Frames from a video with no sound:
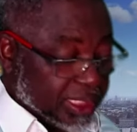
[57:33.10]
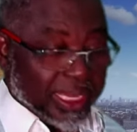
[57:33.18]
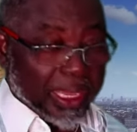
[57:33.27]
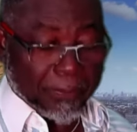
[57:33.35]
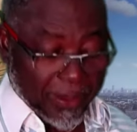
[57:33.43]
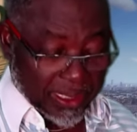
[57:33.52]

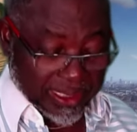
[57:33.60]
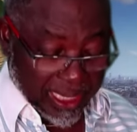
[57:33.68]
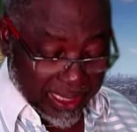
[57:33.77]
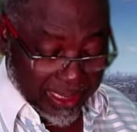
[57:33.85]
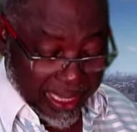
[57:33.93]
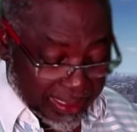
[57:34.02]
help us
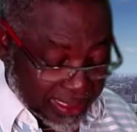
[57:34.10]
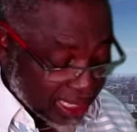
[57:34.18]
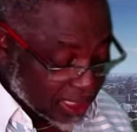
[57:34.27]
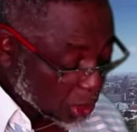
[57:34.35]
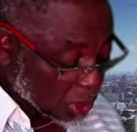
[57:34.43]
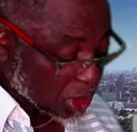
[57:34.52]
and lead
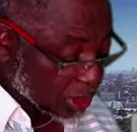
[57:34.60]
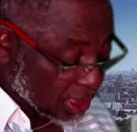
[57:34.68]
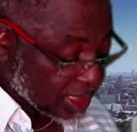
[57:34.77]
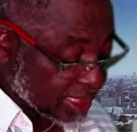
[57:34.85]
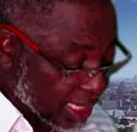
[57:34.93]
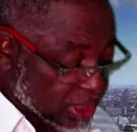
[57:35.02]
us to
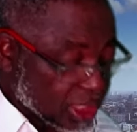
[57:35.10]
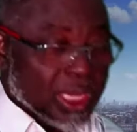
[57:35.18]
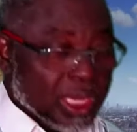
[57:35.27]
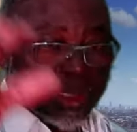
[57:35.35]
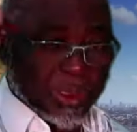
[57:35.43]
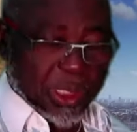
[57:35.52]
success.
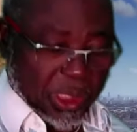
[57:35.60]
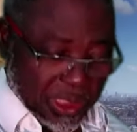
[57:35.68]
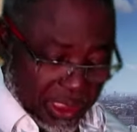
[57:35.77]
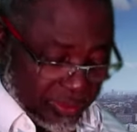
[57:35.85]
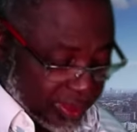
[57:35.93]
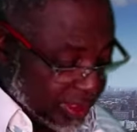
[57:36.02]

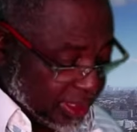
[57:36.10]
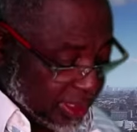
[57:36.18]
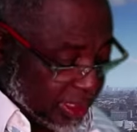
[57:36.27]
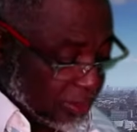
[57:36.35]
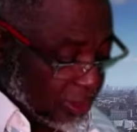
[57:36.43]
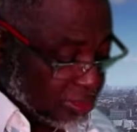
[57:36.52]
Receive in the
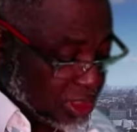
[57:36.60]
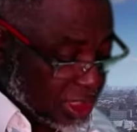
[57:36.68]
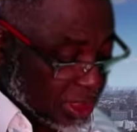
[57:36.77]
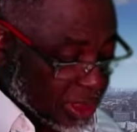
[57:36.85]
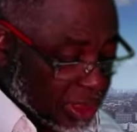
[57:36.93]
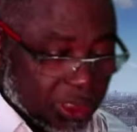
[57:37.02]
name of
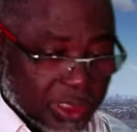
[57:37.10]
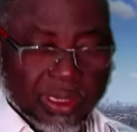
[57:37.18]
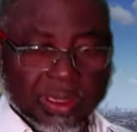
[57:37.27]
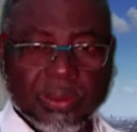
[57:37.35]
Jesus.